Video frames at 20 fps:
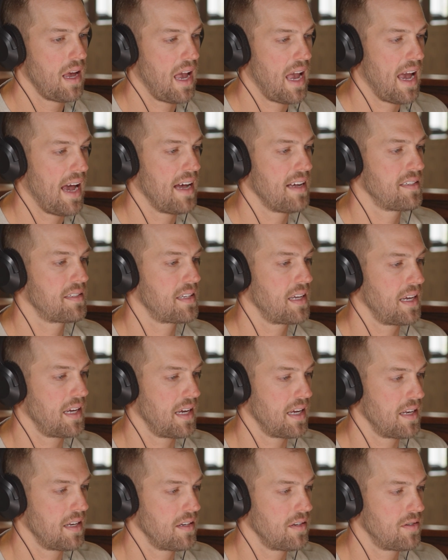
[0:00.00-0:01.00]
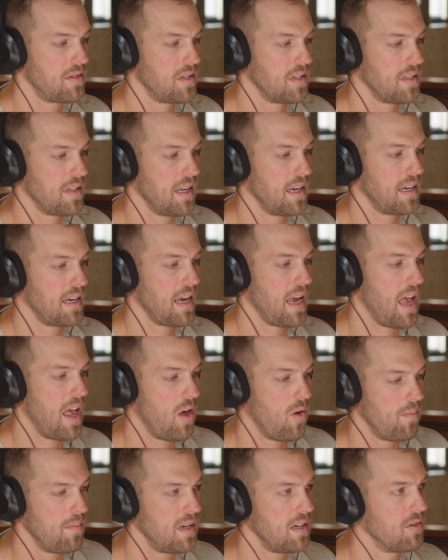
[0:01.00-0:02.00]
asking it to like
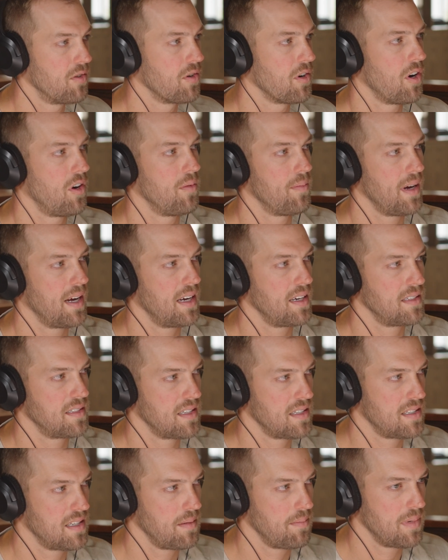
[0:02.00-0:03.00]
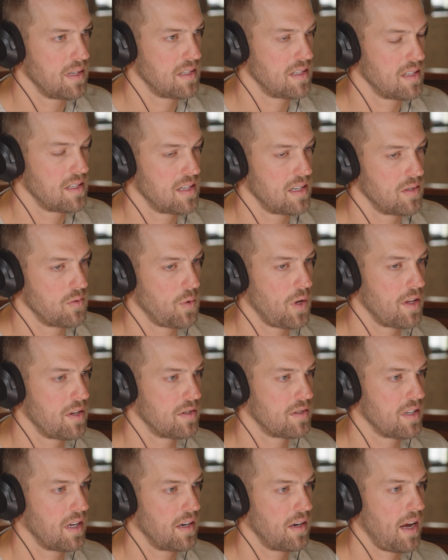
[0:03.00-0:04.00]
help me grow my existing businesses, whether
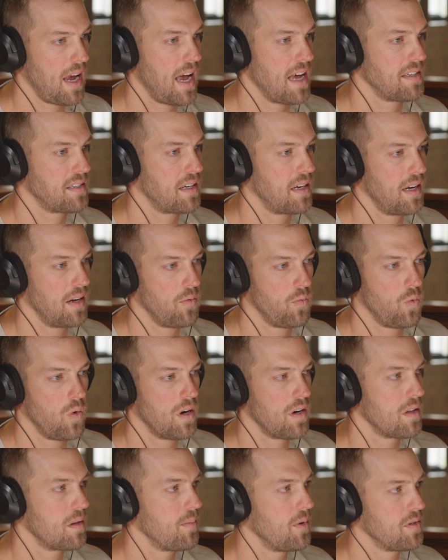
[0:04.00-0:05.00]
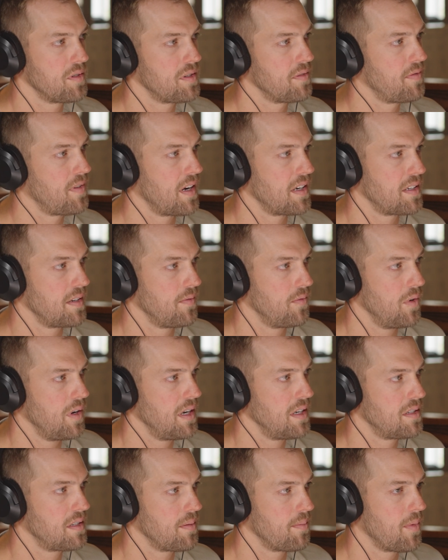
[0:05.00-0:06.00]
it's like asking it, what are the most effective
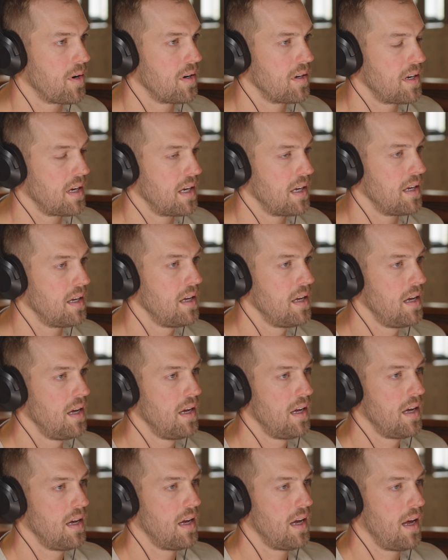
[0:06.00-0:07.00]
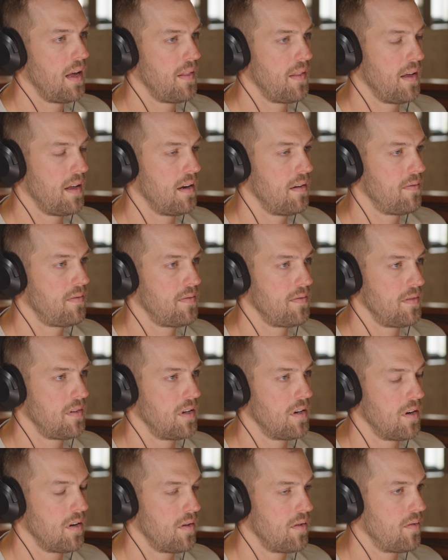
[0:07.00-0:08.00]
ways to market? And then
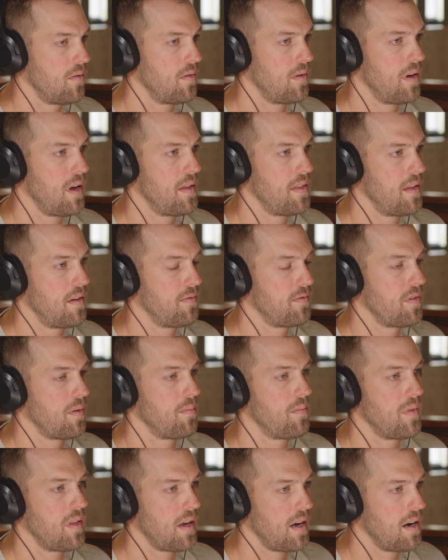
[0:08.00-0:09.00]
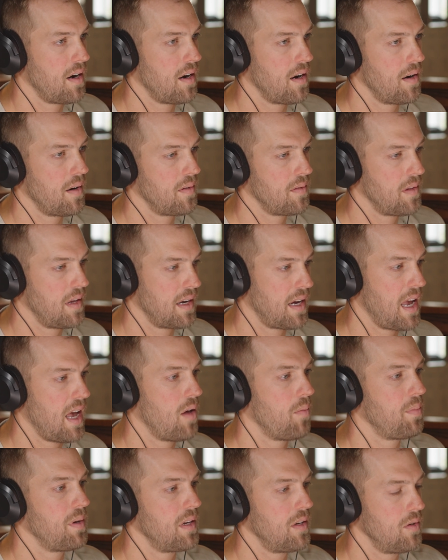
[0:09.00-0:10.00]
and then from there, like
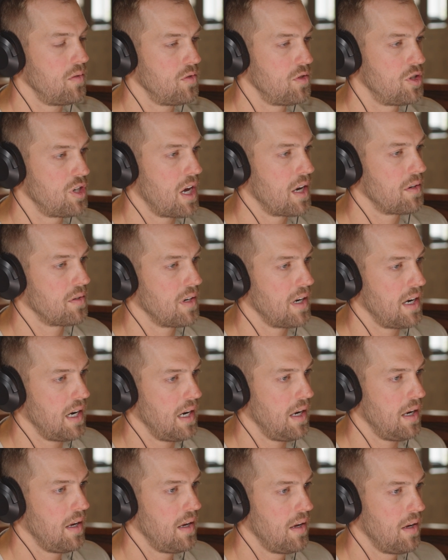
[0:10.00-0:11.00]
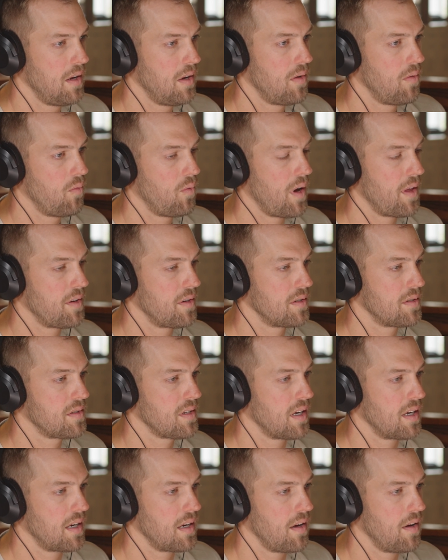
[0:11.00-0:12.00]
helping you generate, whether it's
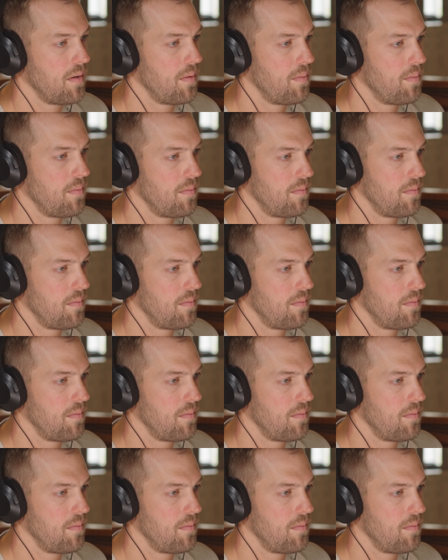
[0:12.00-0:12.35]
like a